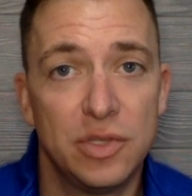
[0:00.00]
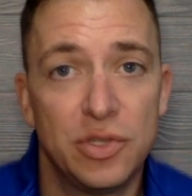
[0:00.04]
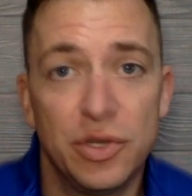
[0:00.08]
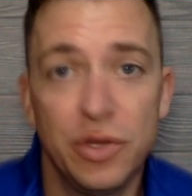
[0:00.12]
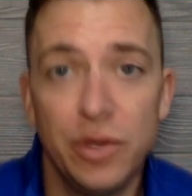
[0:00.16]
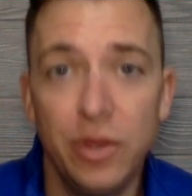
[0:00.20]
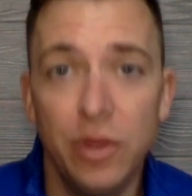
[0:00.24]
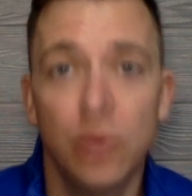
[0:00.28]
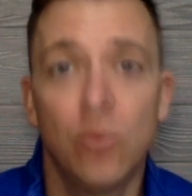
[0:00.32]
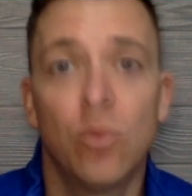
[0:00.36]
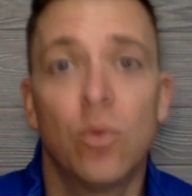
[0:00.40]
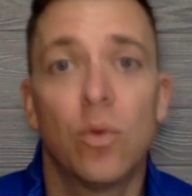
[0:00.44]

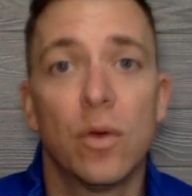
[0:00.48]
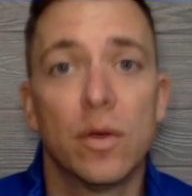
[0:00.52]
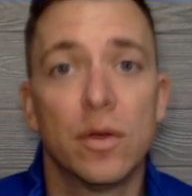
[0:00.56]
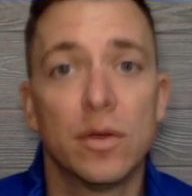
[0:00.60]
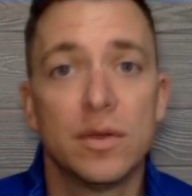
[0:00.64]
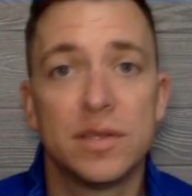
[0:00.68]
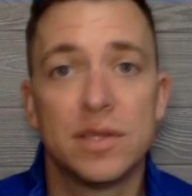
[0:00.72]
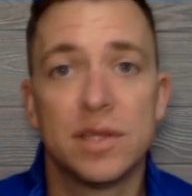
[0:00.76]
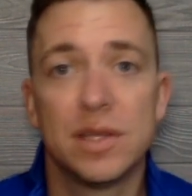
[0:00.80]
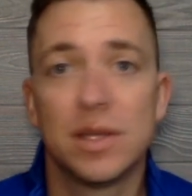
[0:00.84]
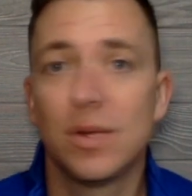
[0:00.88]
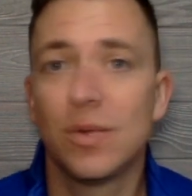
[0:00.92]
Do you
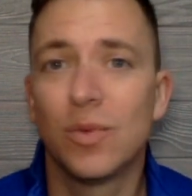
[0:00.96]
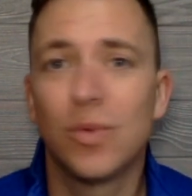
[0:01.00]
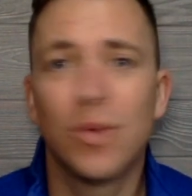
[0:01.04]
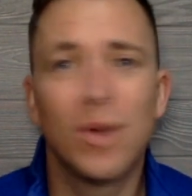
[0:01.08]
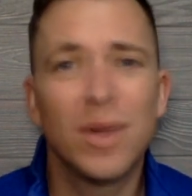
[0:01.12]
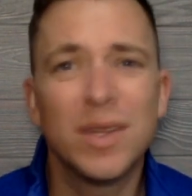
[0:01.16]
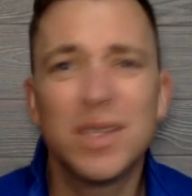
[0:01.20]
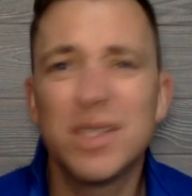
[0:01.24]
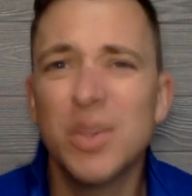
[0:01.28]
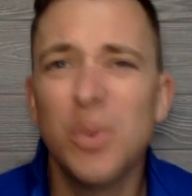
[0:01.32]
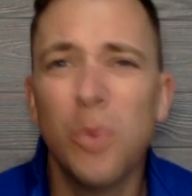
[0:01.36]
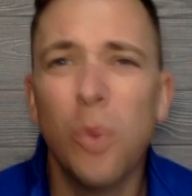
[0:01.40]
warranty?
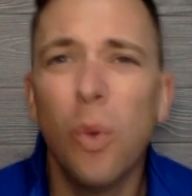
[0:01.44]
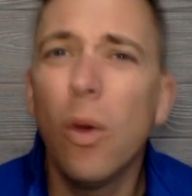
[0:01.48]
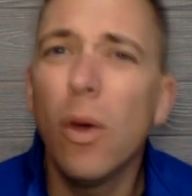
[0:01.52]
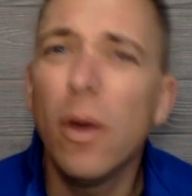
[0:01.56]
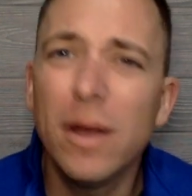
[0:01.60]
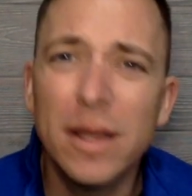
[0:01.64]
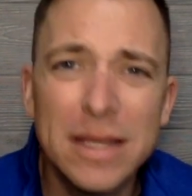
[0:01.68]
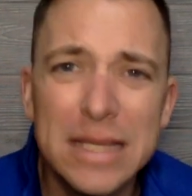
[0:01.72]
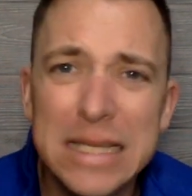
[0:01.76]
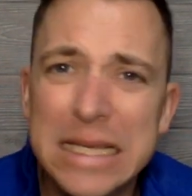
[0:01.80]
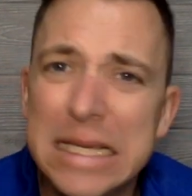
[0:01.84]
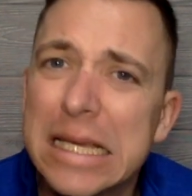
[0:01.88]
What's a
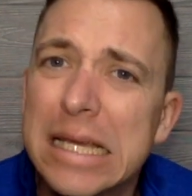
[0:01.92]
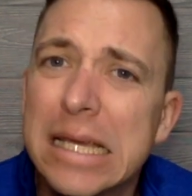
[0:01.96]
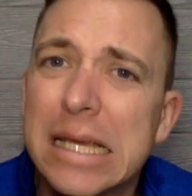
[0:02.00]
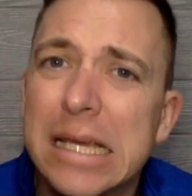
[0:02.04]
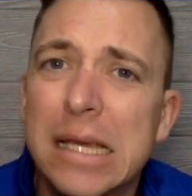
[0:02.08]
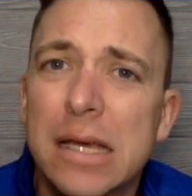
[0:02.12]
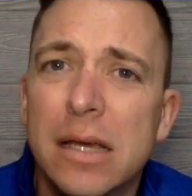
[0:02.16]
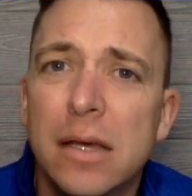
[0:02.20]
warranty?